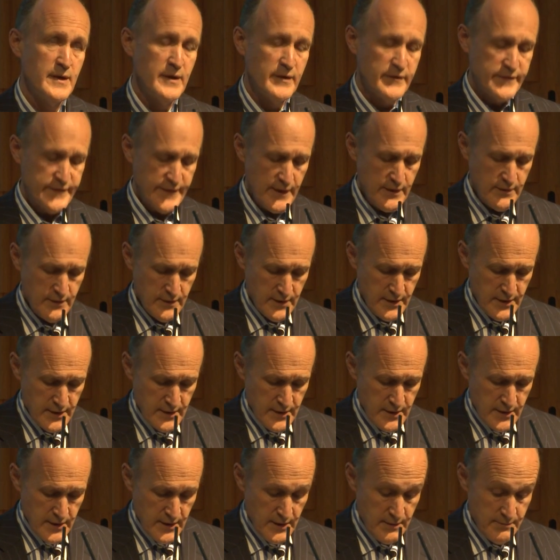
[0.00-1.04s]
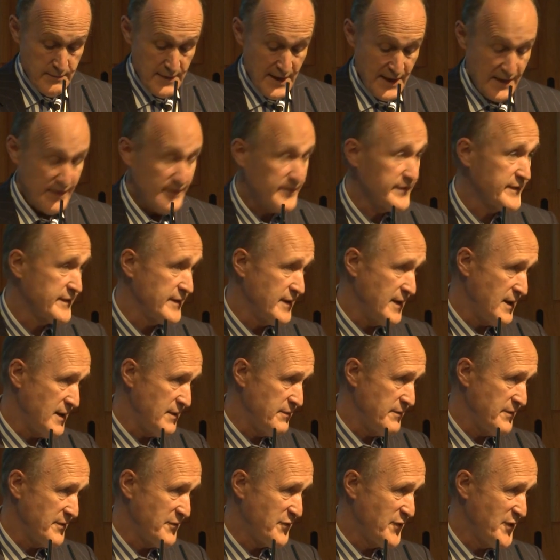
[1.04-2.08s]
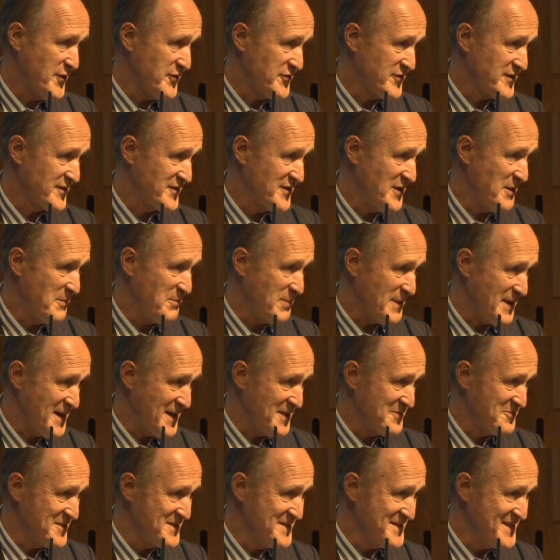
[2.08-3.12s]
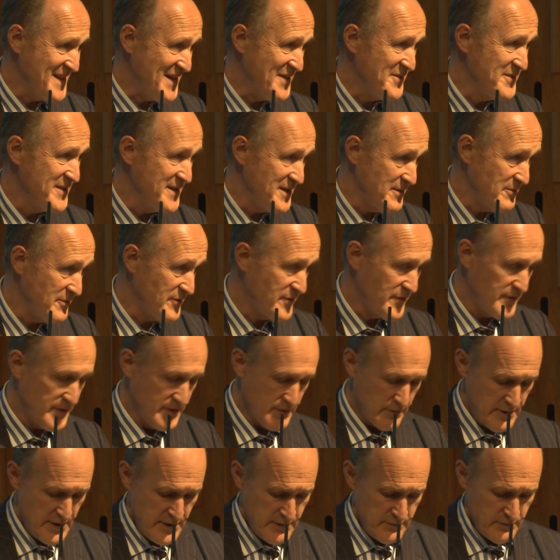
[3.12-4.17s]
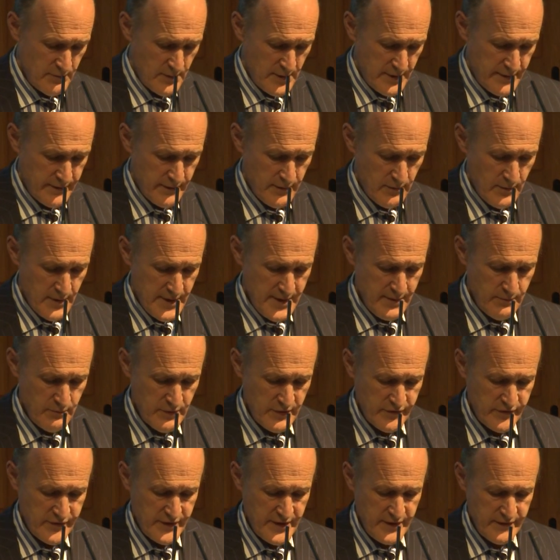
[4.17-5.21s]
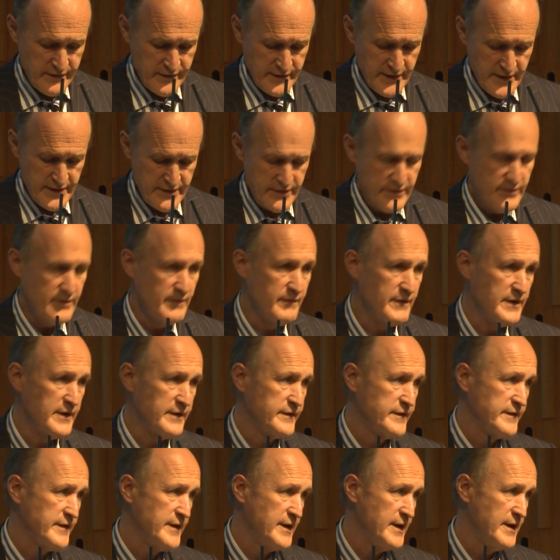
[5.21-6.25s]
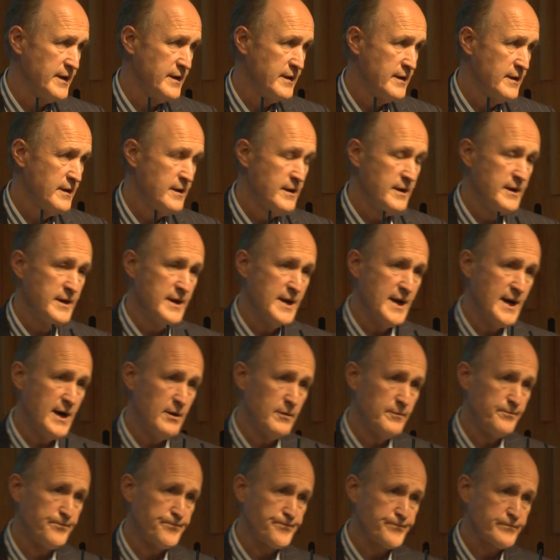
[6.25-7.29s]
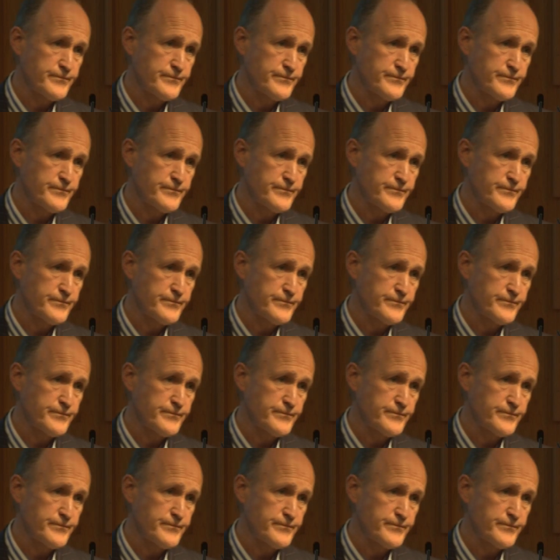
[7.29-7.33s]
So Alistair, the first example I had written down here was your own one, the way in which Teesside University now